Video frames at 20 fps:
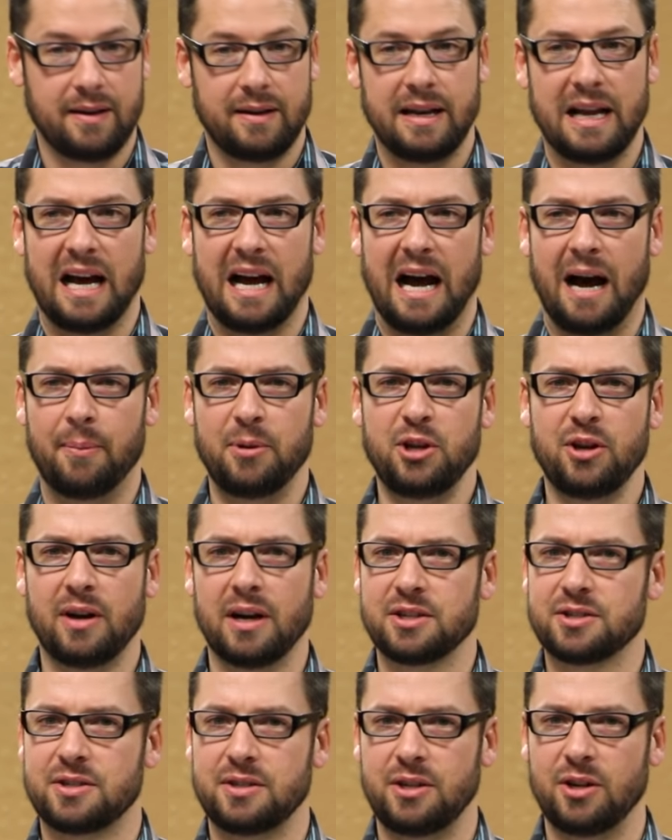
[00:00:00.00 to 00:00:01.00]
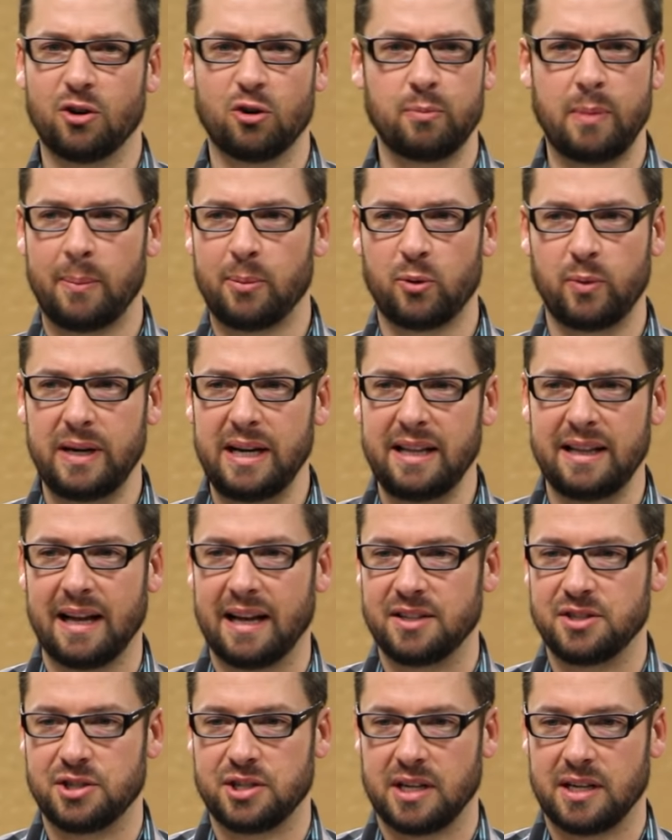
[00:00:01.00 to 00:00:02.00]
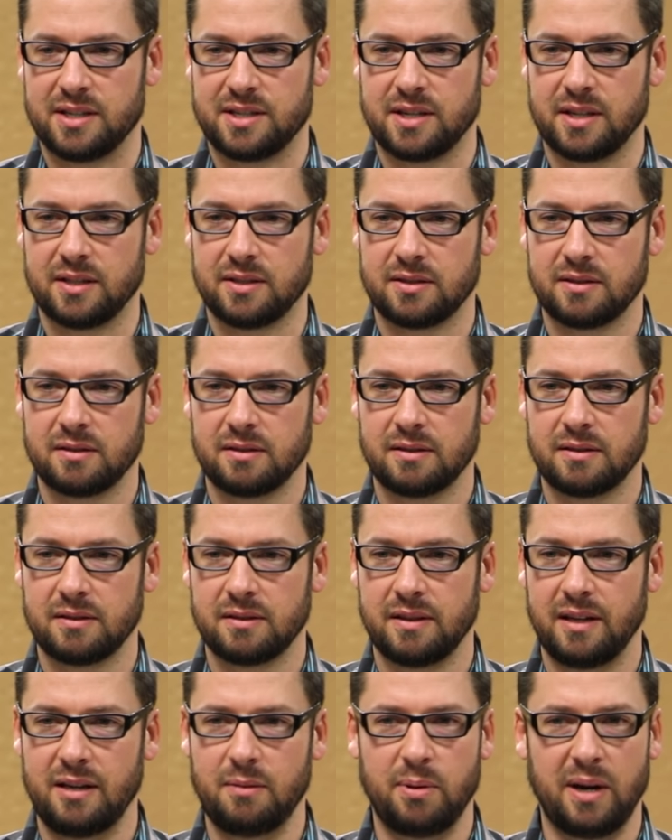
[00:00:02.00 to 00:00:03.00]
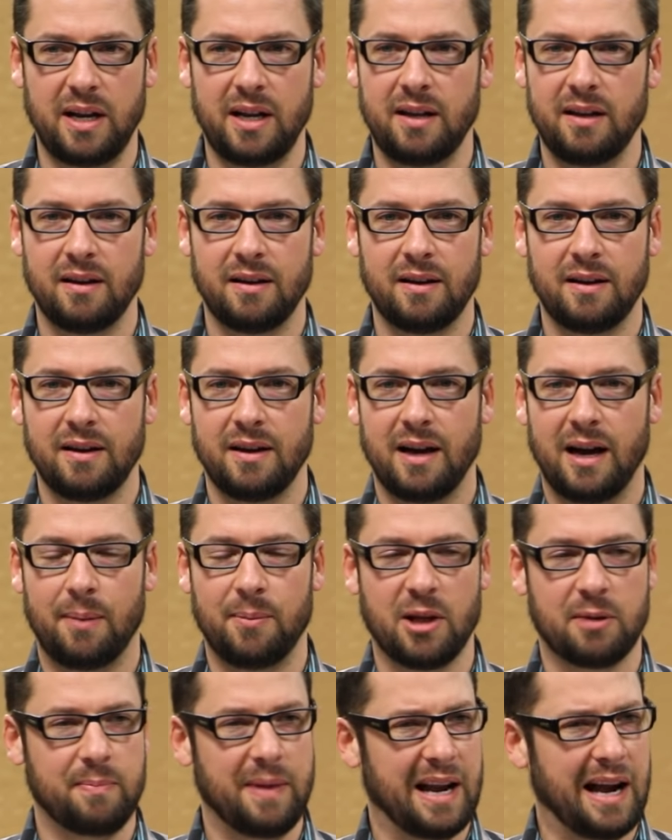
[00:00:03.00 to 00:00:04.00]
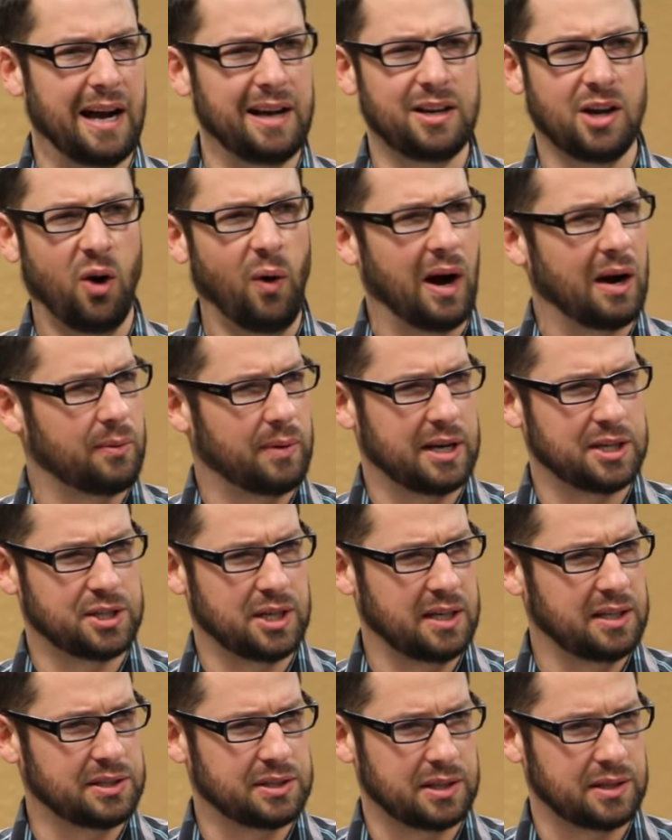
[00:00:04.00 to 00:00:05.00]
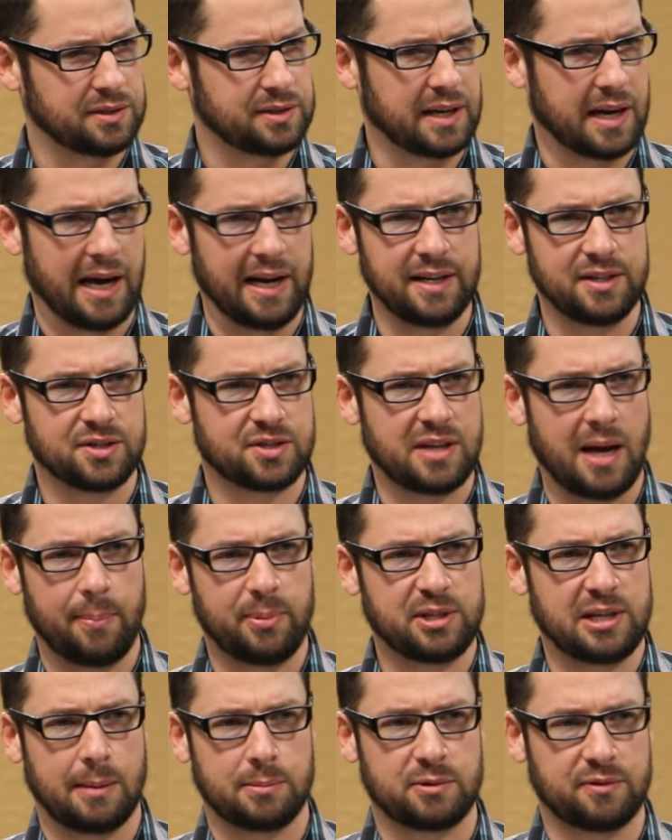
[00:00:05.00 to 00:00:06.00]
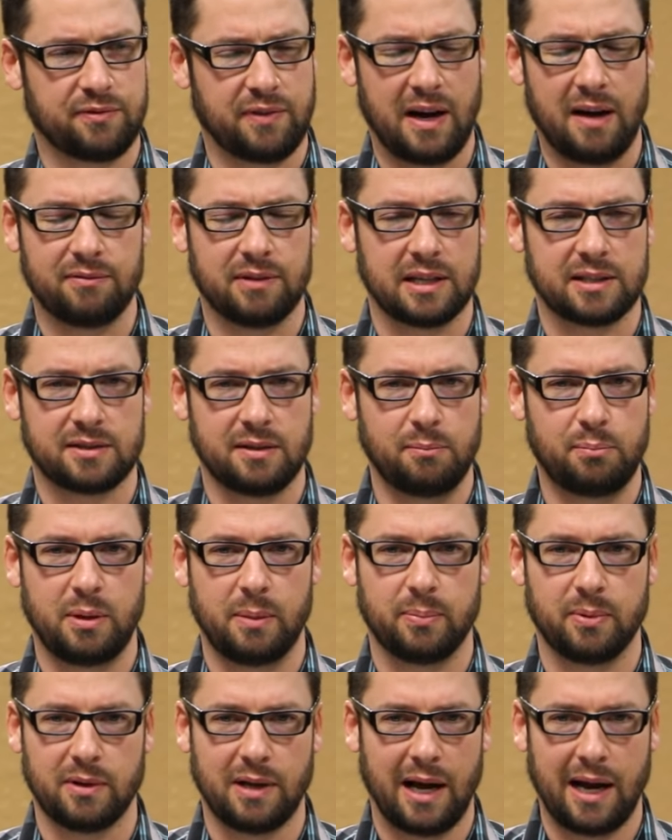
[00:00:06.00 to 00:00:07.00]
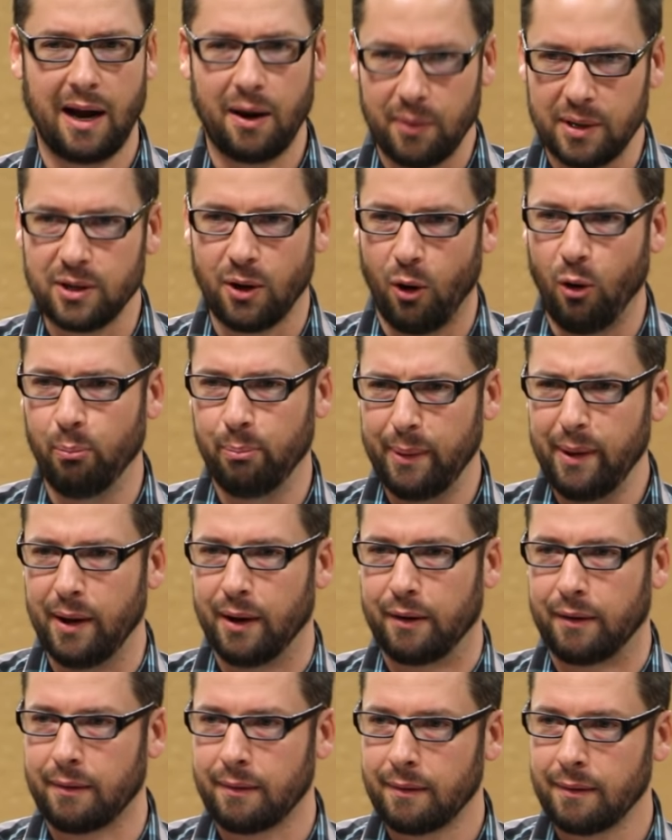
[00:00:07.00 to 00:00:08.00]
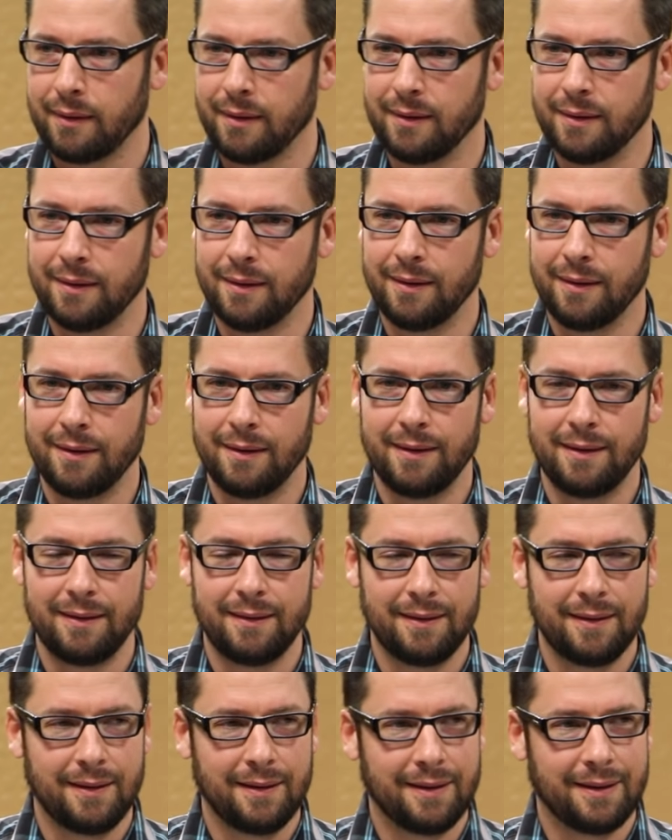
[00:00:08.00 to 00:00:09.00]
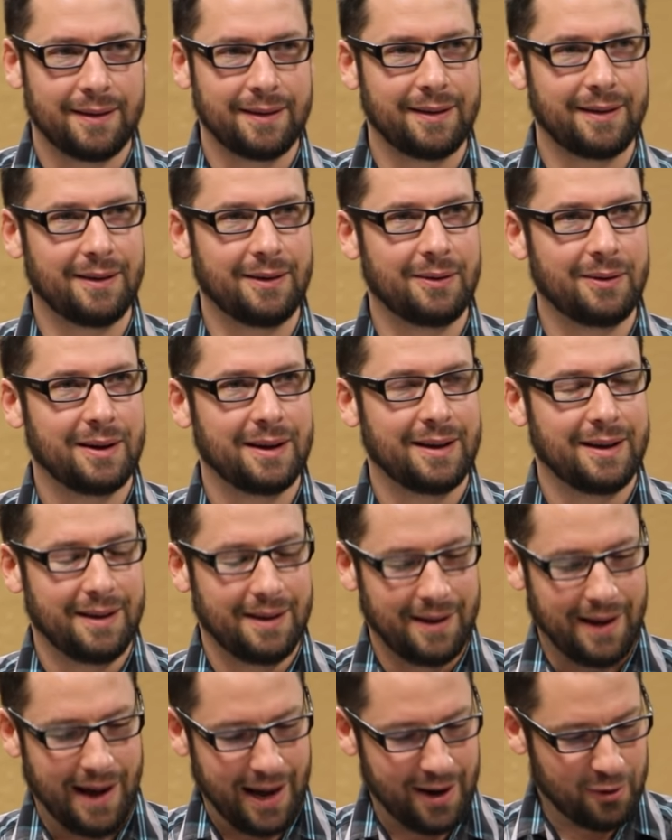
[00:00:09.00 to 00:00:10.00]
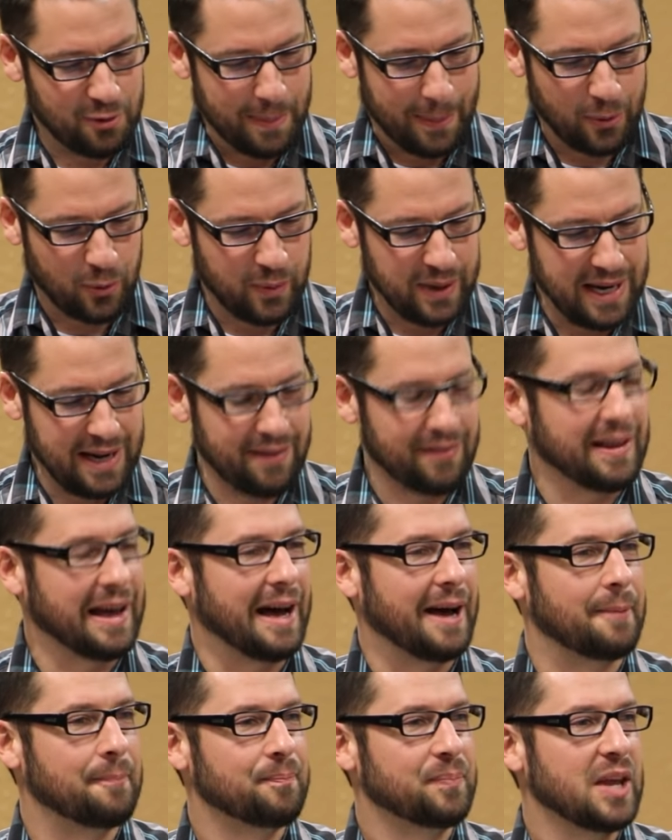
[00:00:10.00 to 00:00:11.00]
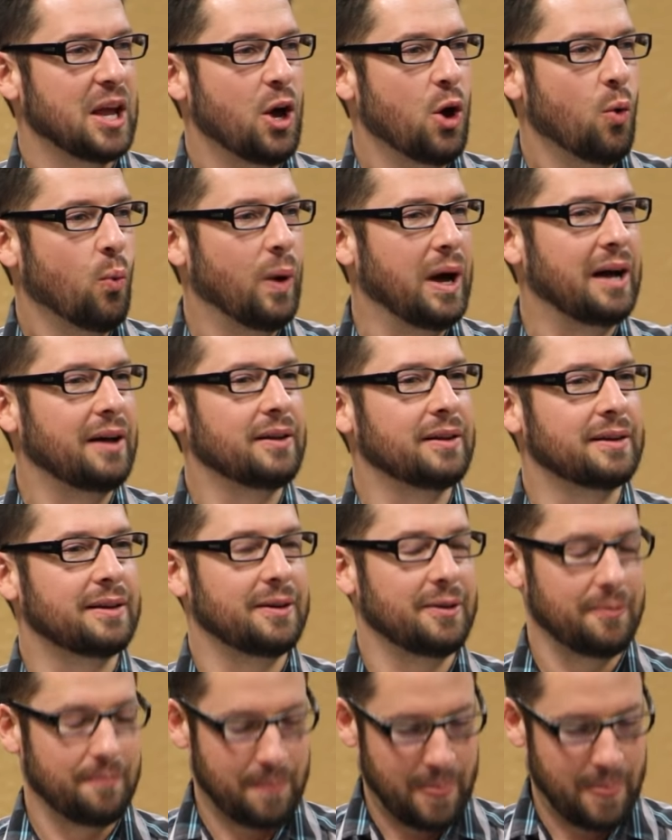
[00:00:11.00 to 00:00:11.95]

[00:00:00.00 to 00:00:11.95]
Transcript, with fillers: Now, how many of you guys, you don't remember reading that in Genesis? Anybody? I'm like, man, I know I read Genesis. Like, I didn't stop at chapter 5 like some people. I read the whole book. You know? I don't remember reading that. Well,